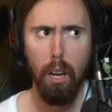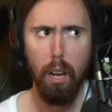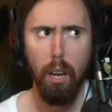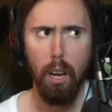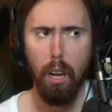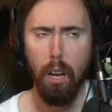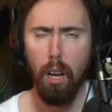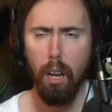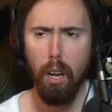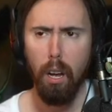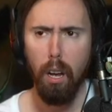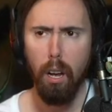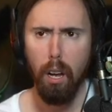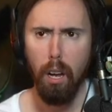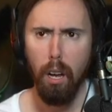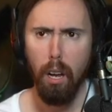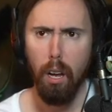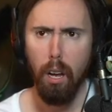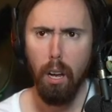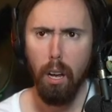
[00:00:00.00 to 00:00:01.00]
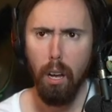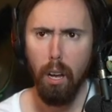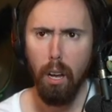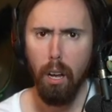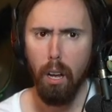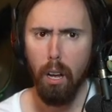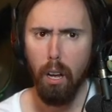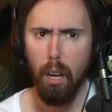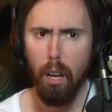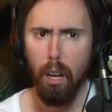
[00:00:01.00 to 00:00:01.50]

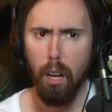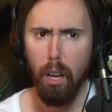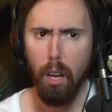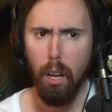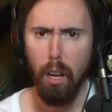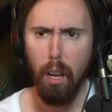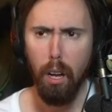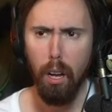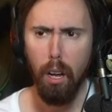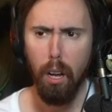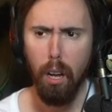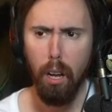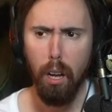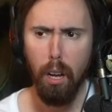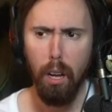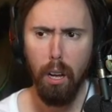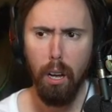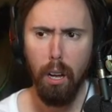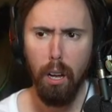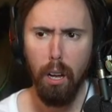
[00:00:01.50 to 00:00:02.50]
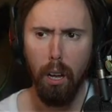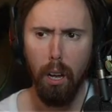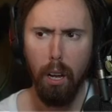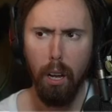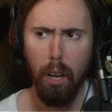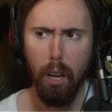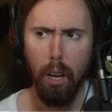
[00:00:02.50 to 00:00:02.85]
The person shown says nothing.